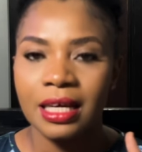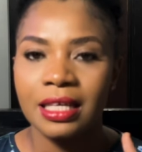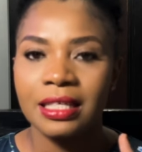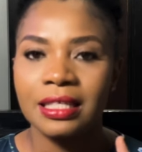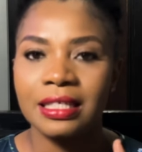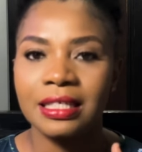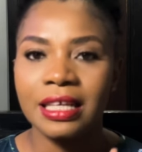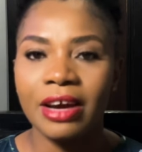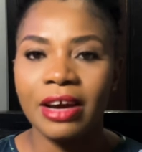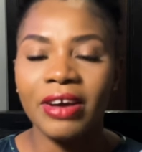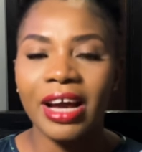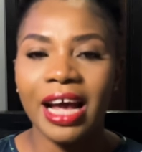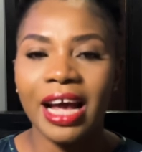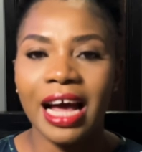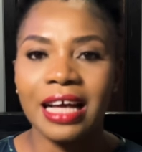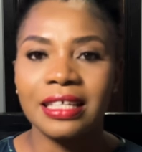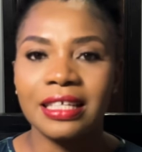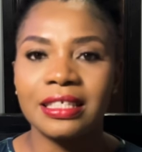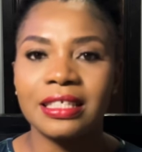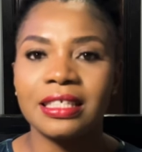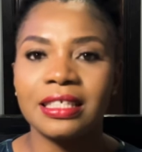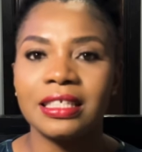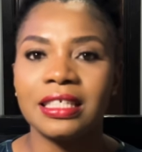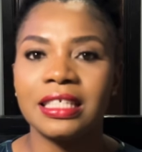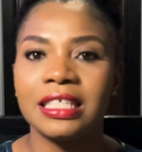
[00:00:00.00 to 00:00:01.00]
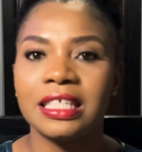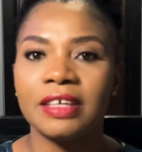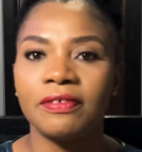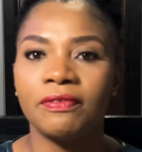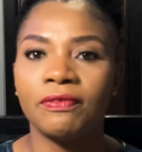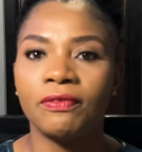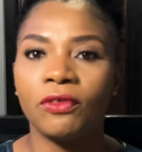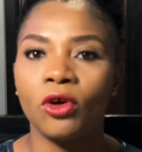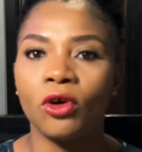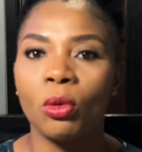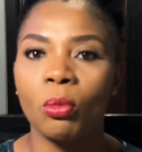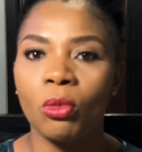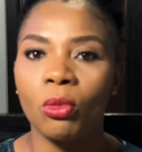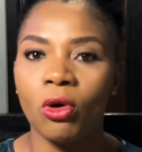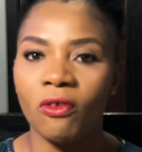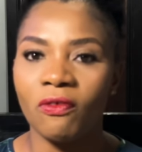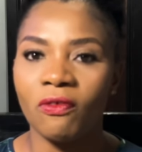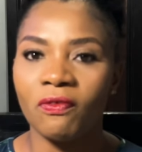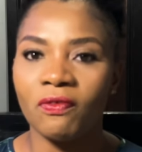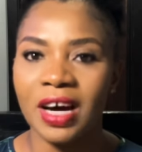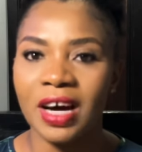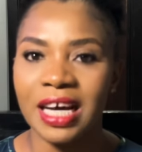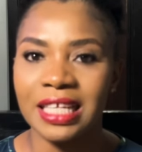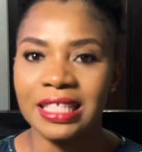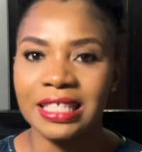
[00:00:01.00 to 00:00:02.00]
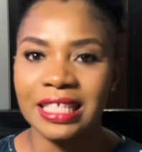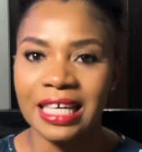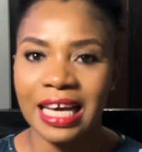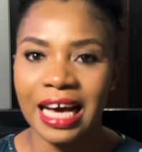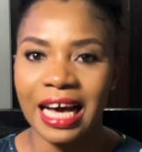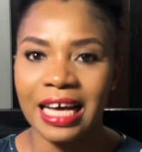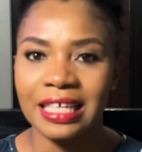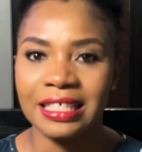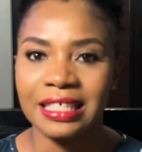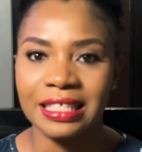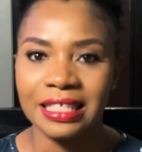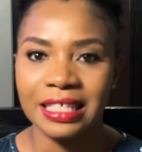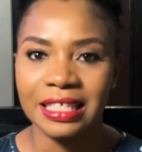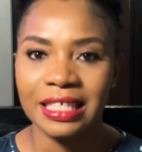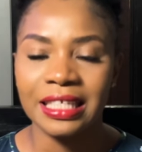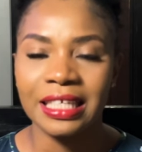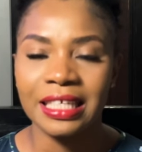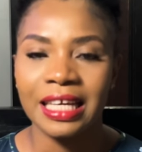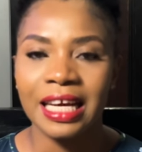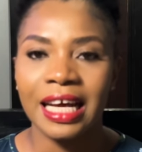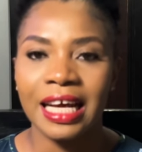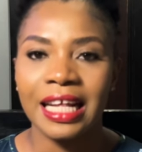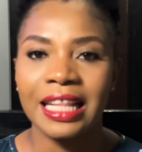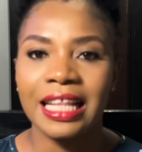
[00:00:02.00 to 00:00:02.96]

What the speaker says: Stearic acid is a form of fatty acid